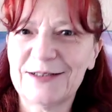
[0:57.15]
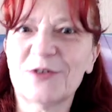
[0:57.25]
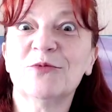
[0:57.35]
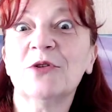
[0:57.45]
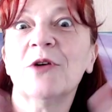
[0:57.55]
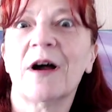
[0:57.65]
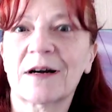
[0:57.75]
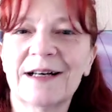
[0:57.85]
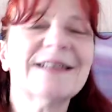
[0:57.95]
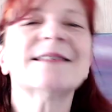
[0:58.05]
so the
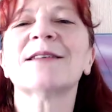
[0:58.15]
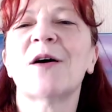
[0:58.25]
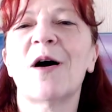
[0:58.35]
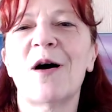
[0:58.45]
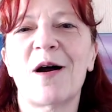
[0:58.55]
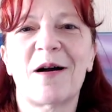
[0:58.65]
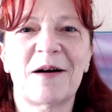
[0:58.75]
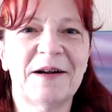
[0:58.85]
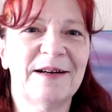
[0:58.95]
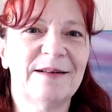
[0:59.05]
darkness,
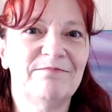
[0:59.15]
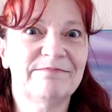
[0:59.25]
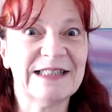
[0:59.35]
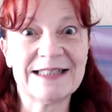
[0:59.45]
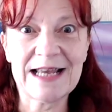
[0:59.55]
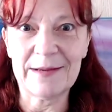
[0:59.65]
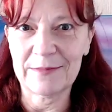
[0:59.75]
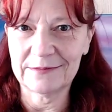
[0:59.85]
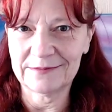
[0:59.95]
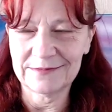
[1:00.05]
are the same.